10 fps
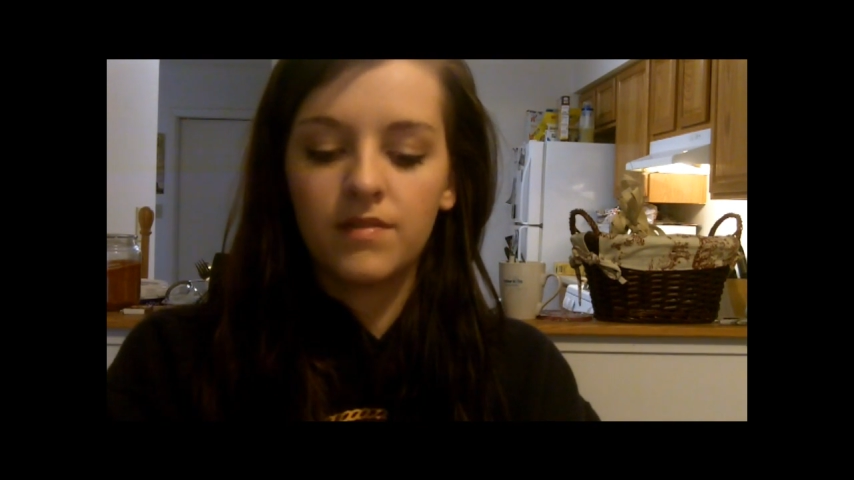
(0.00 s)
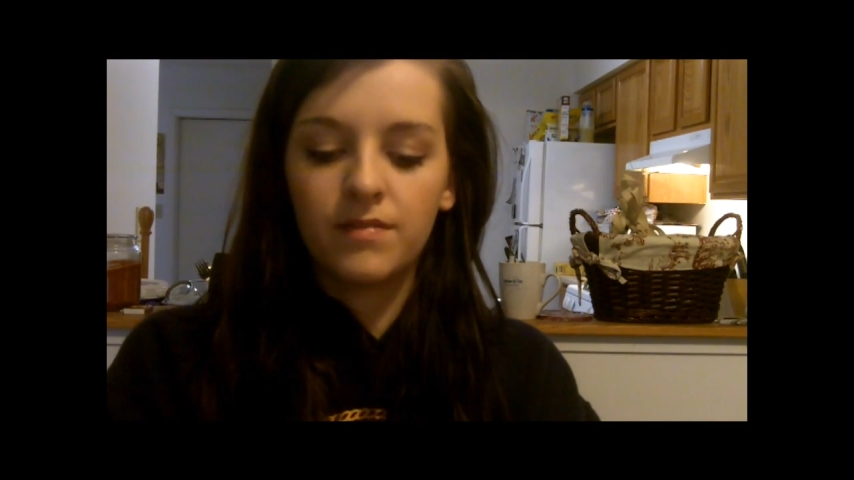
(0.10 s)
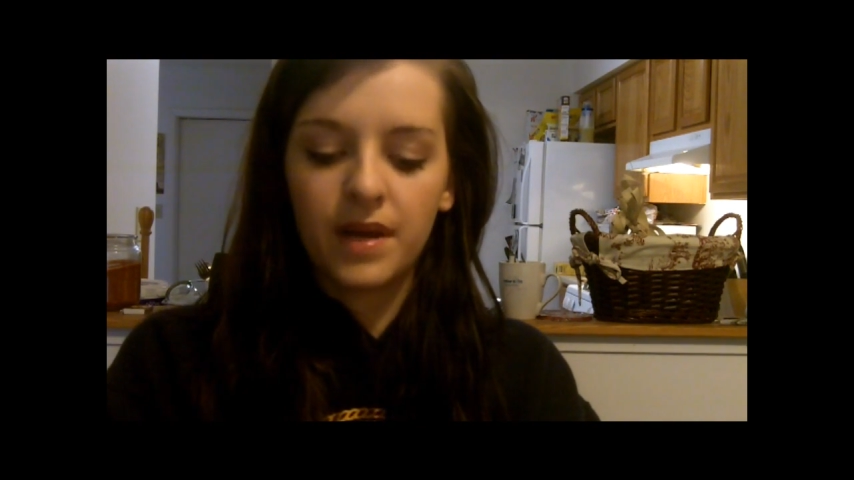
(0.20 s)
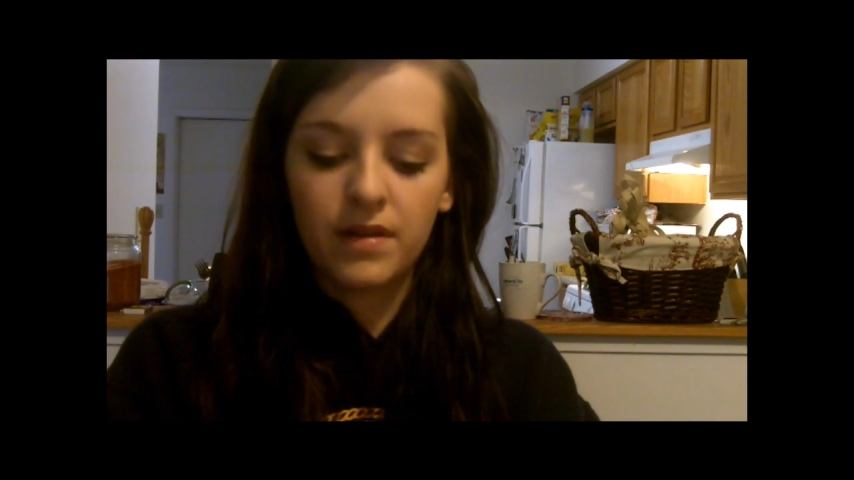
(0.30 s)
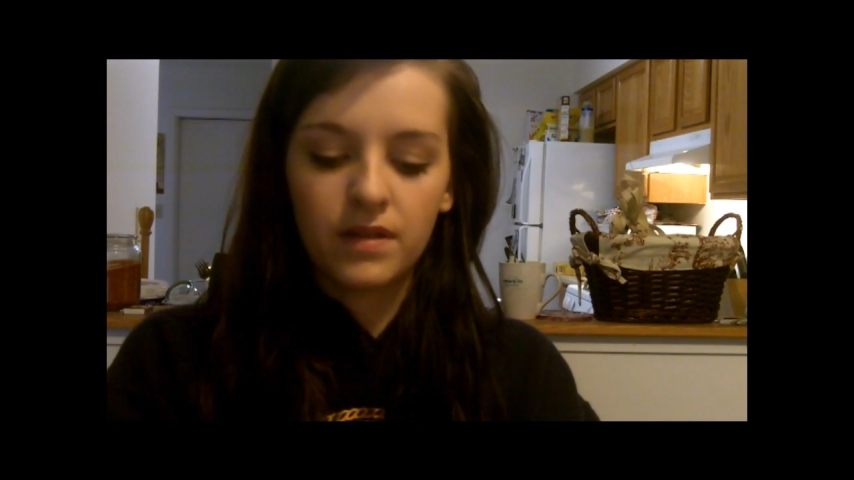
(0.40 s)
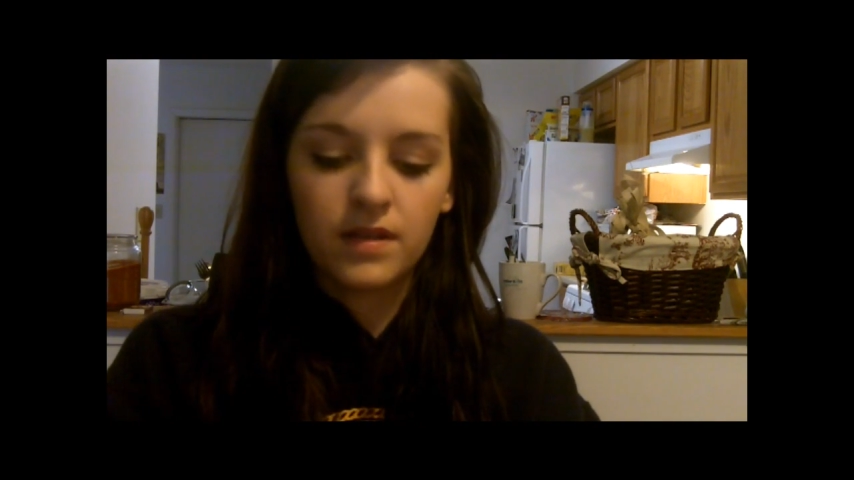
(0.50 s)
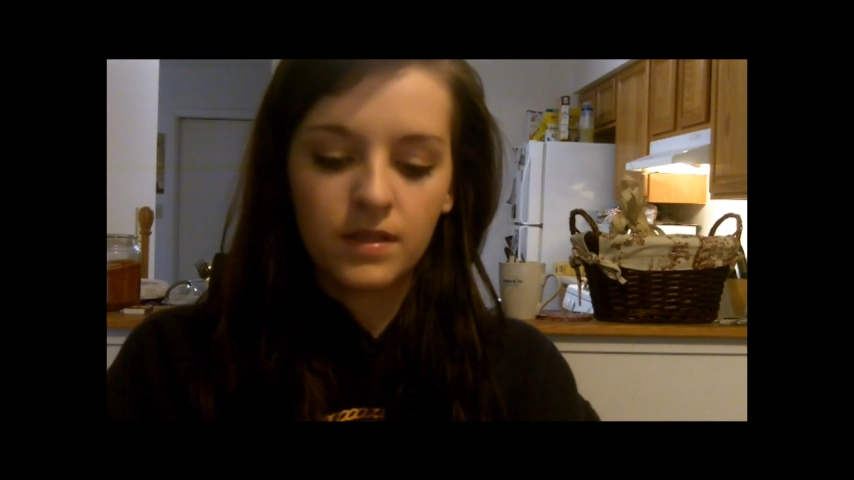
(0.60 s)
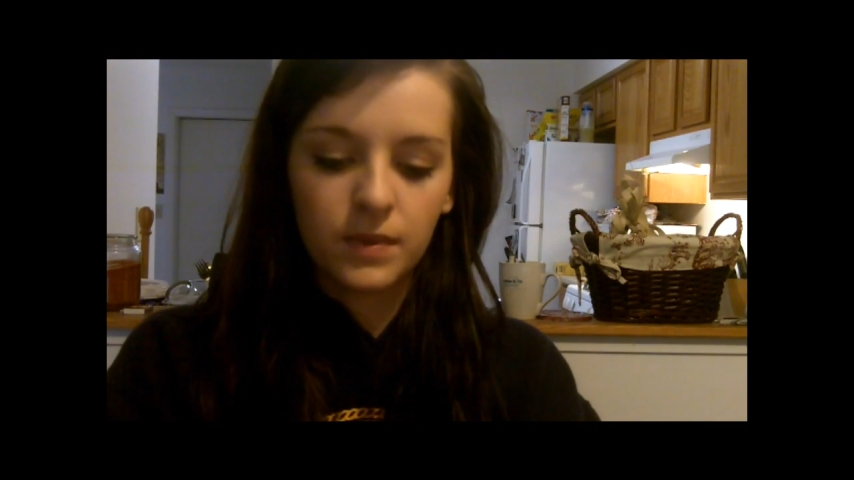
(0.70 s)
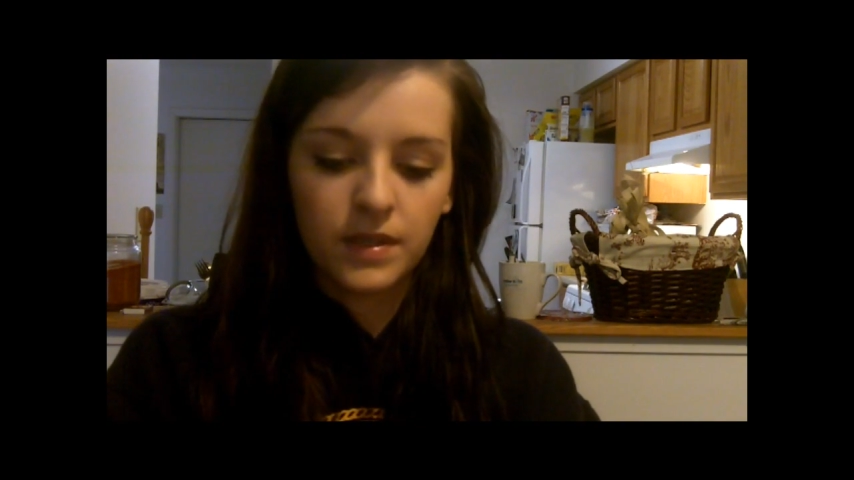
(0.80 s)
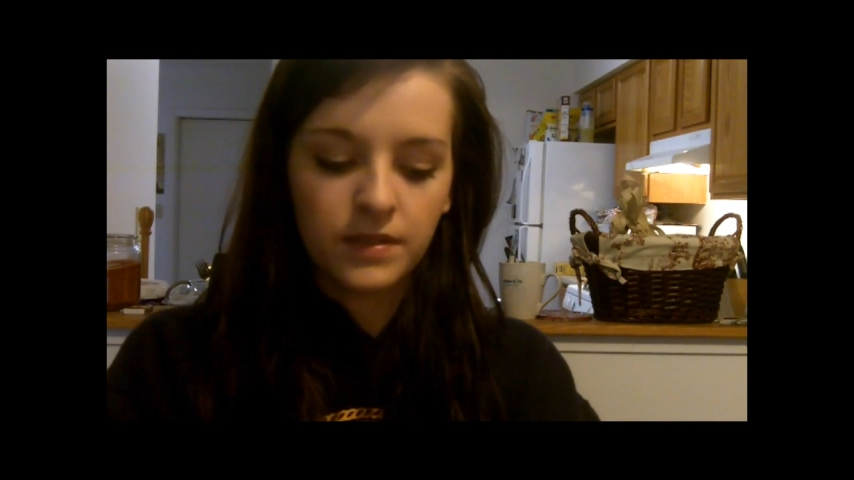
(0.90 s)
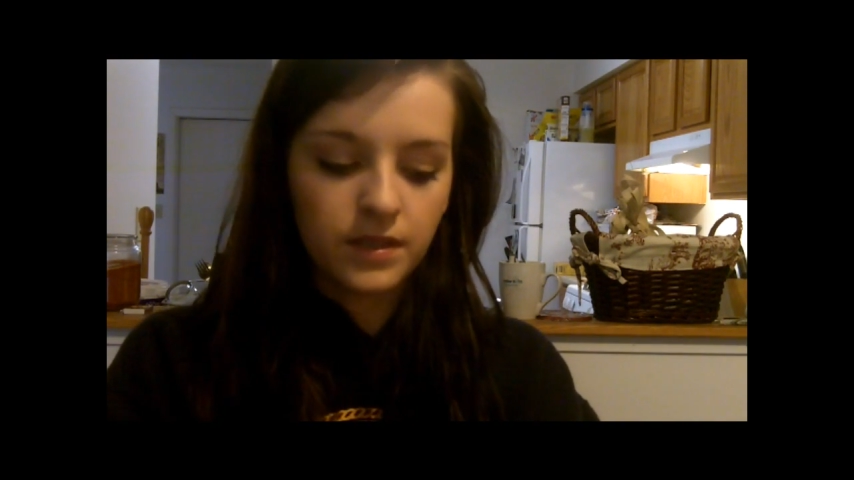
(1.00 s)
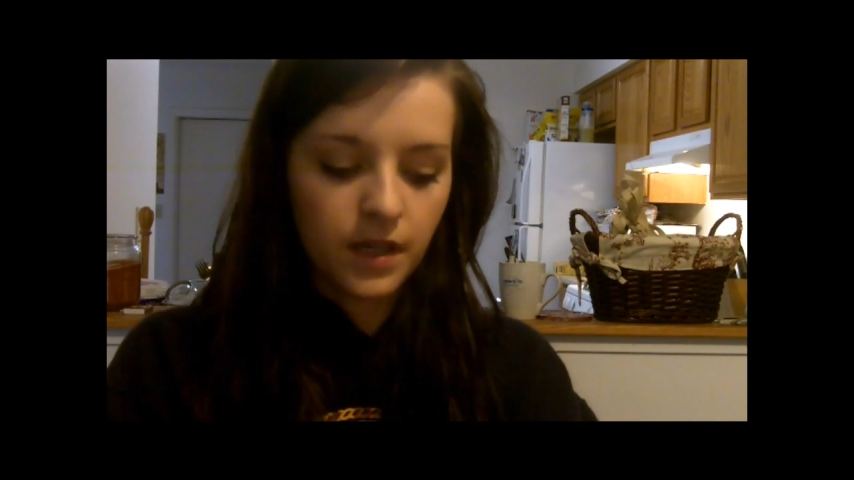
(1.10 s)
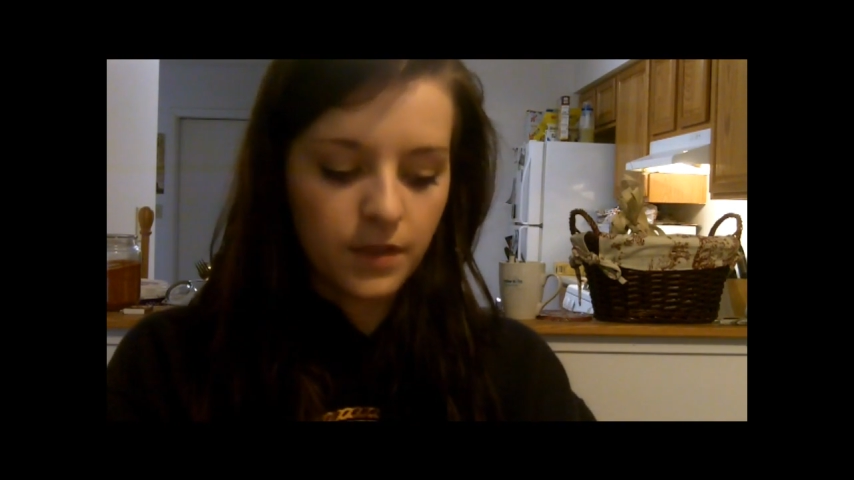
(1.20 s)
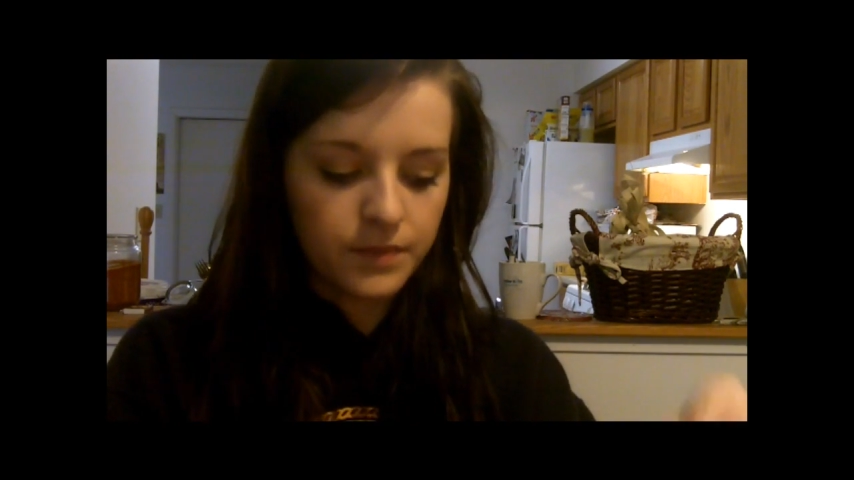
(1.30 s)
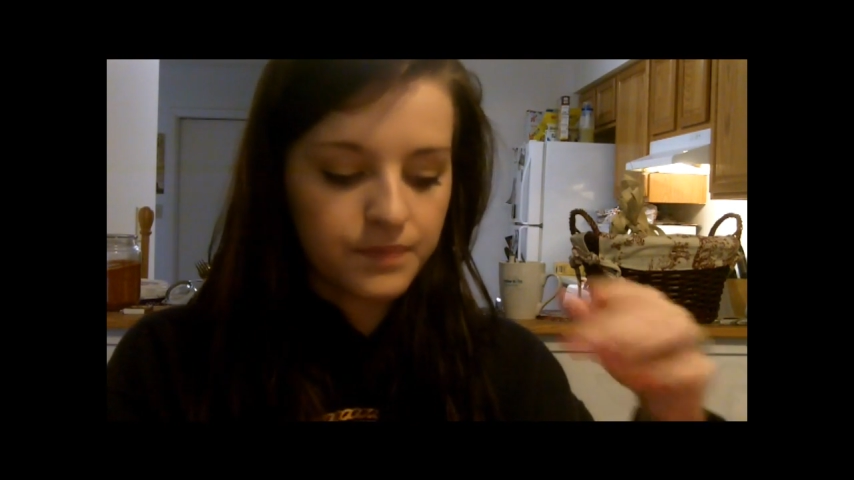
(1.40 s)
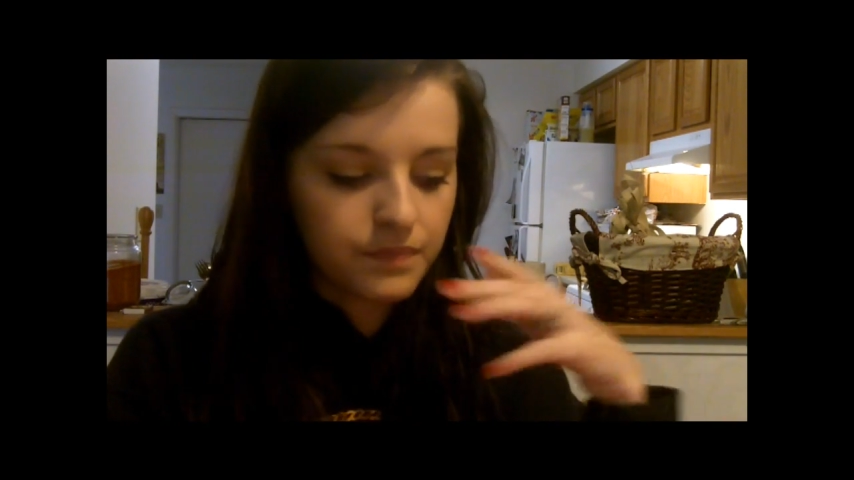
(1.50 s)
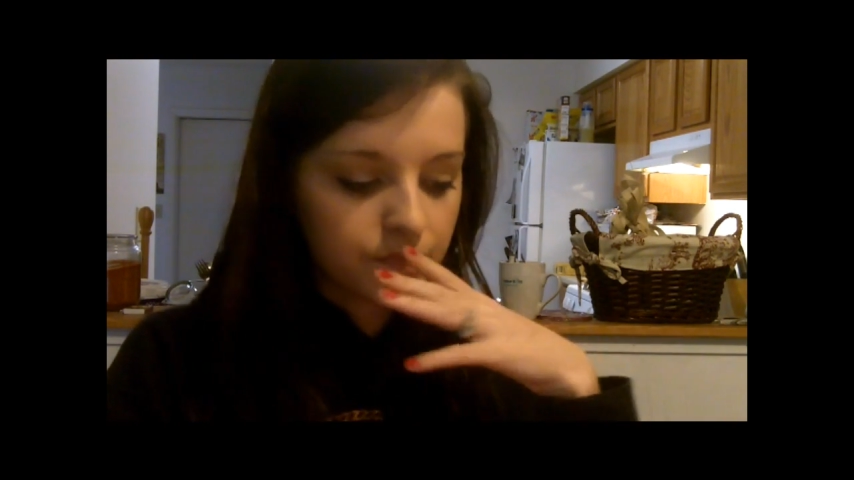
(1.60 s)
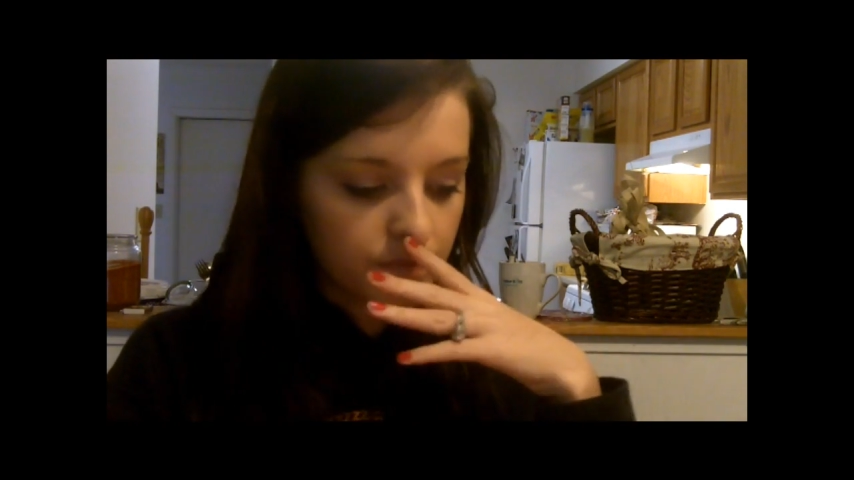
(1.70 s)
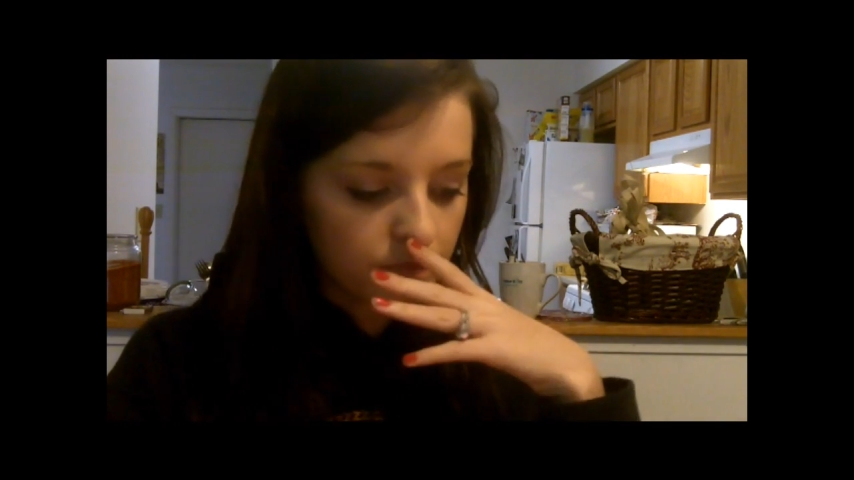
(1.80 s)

even better than this one. So